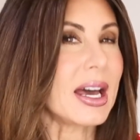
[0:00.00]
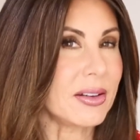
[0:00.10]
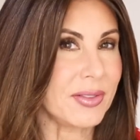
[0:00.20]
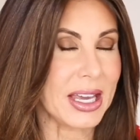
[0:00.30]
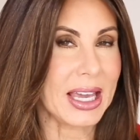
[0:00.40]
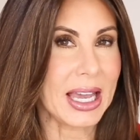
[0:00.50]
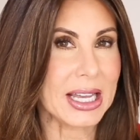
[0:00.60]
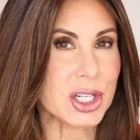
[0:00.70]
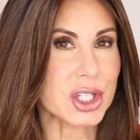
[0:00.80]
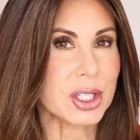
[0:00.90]
on a
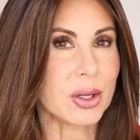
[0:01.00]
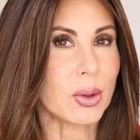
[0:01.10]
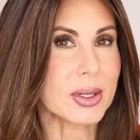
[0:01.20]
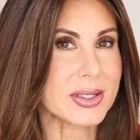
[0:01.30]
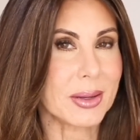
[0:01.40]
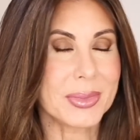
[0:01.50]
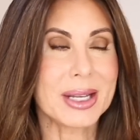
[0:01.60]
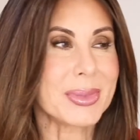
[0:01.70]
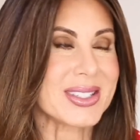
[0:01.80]
vacation or something,